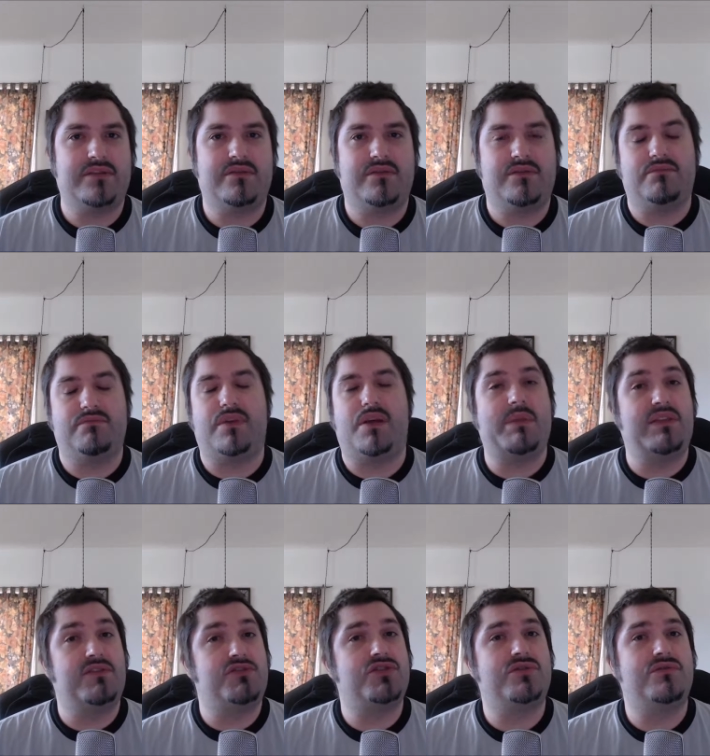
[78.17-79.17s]

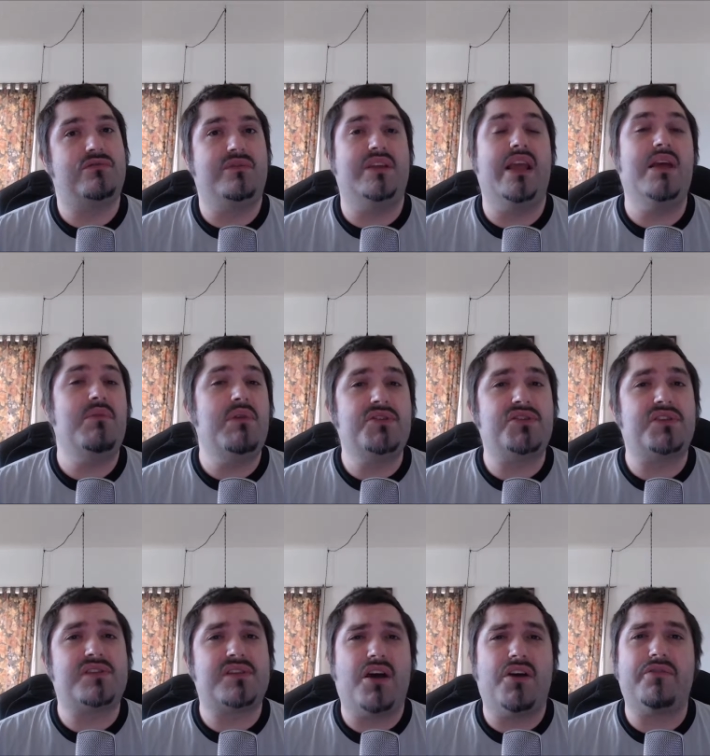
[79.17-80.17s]
The image
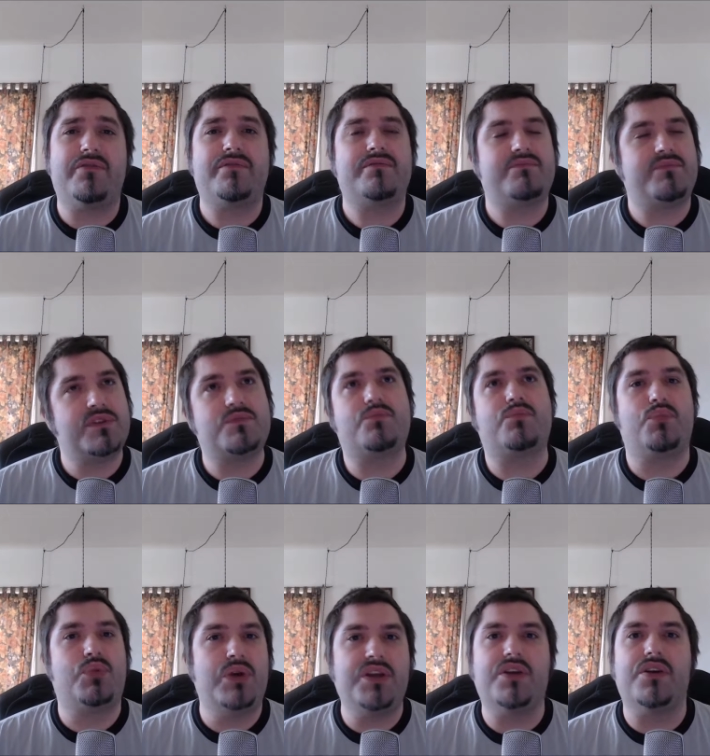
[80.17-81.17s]
itself is
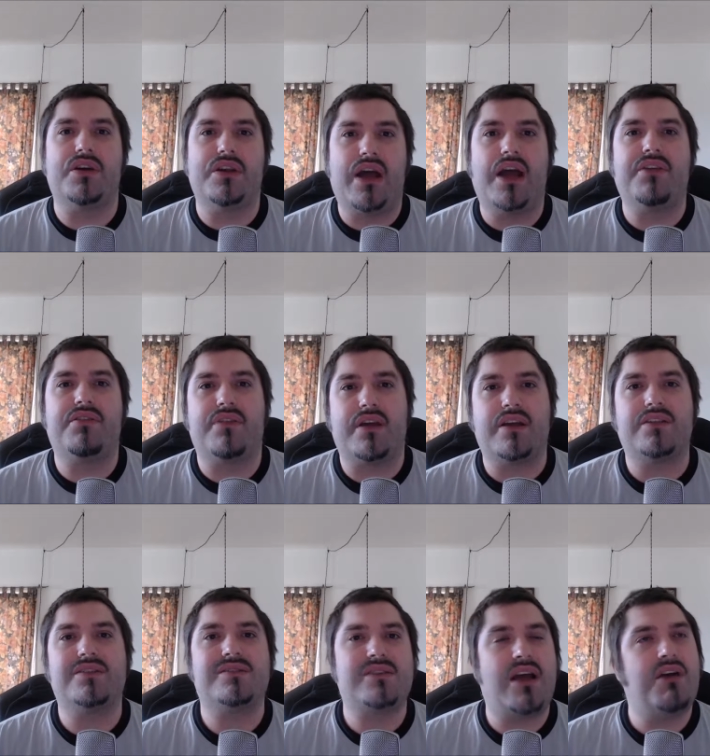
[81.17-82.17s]
pretty good, I think. The
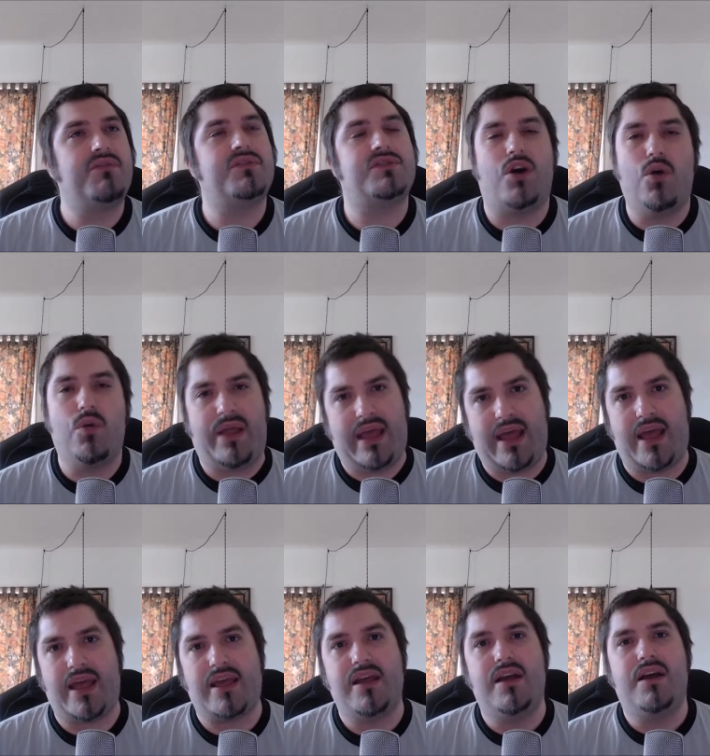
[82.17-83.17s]
sound is okay.
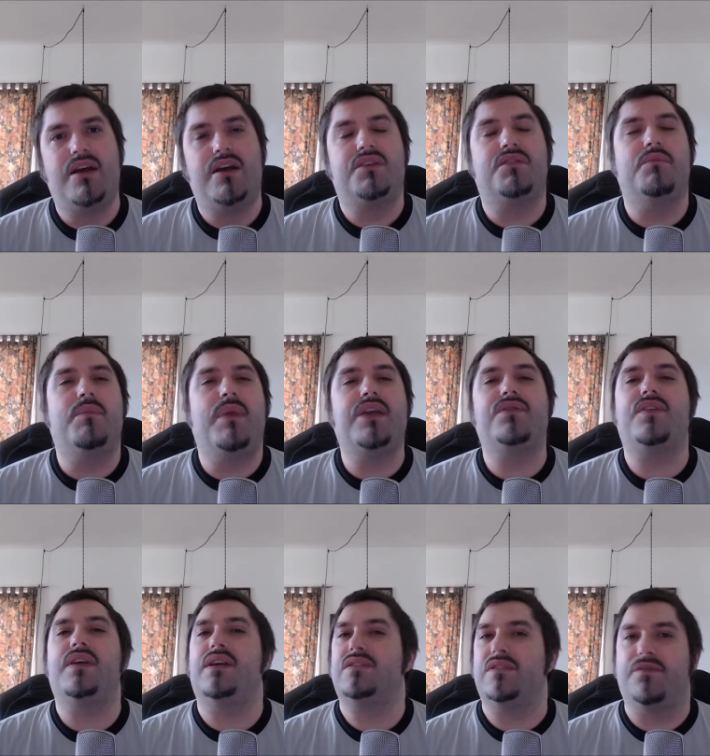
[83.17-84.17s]
The main thing
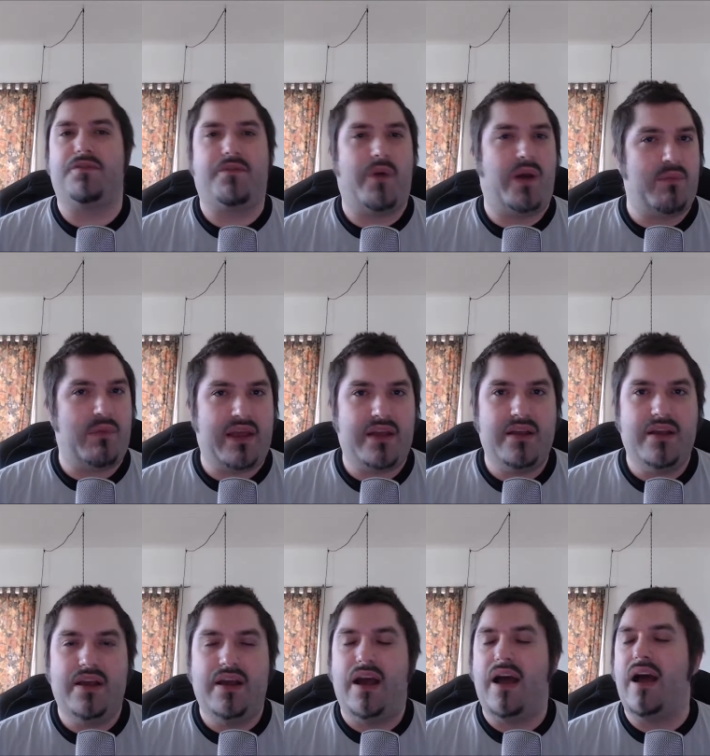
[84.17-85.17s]
is the framing.
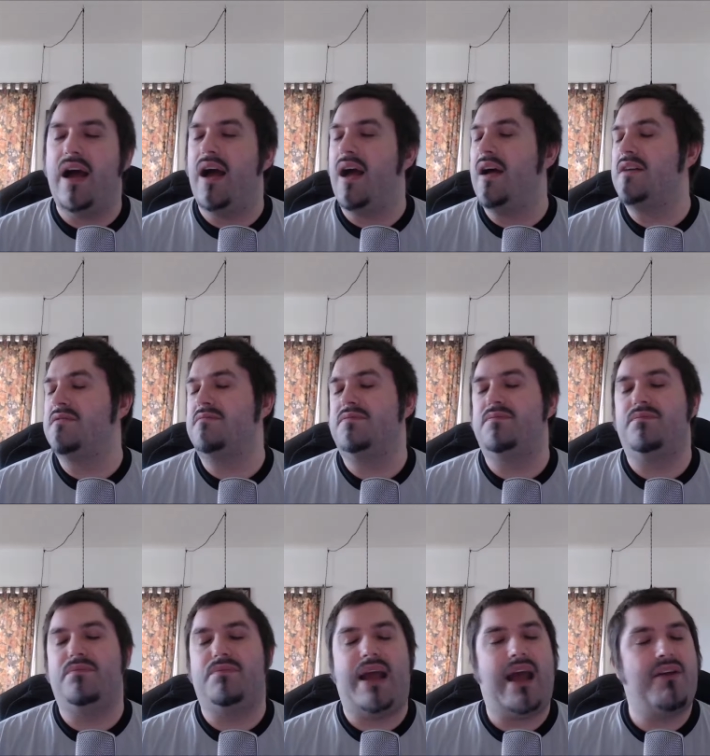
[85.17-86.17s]

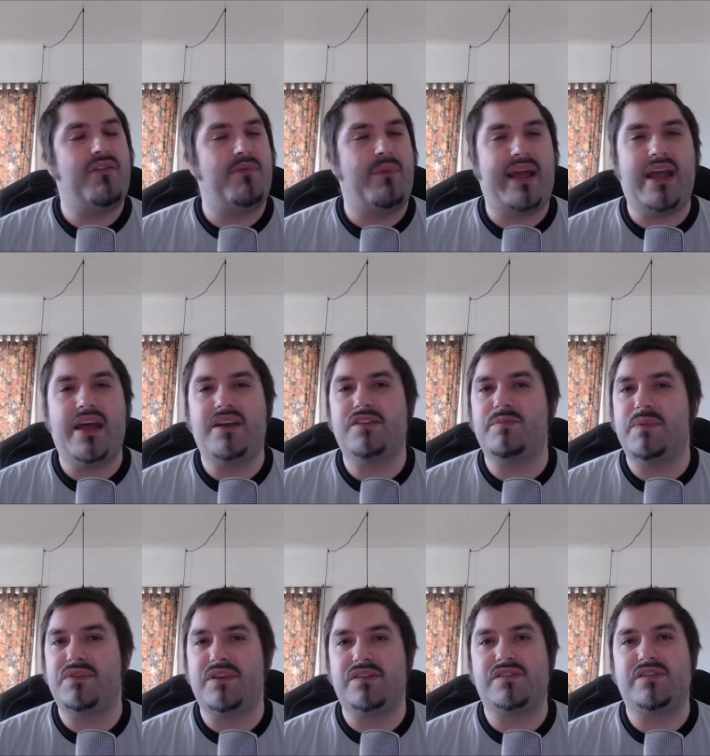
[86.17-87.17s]
Half of my head is
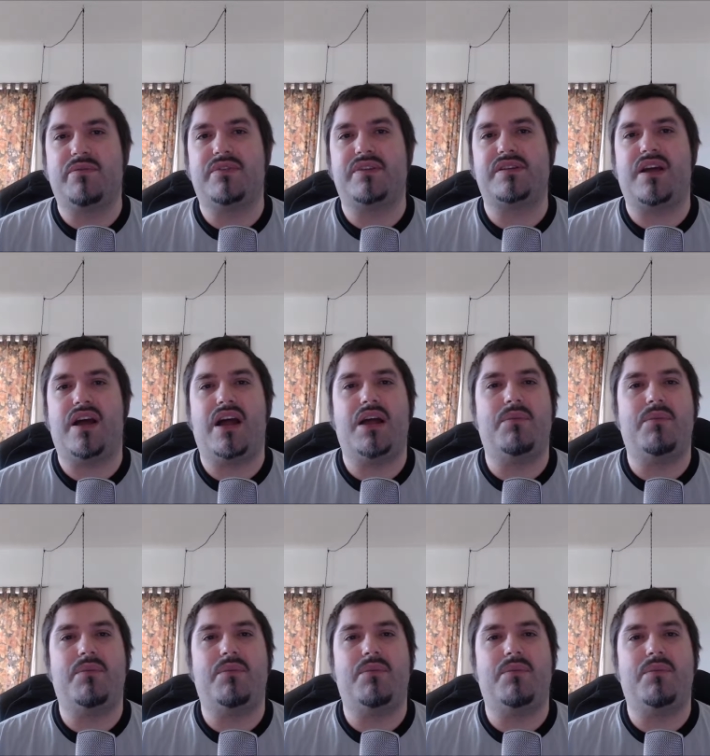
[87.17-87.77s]
missing some of the time.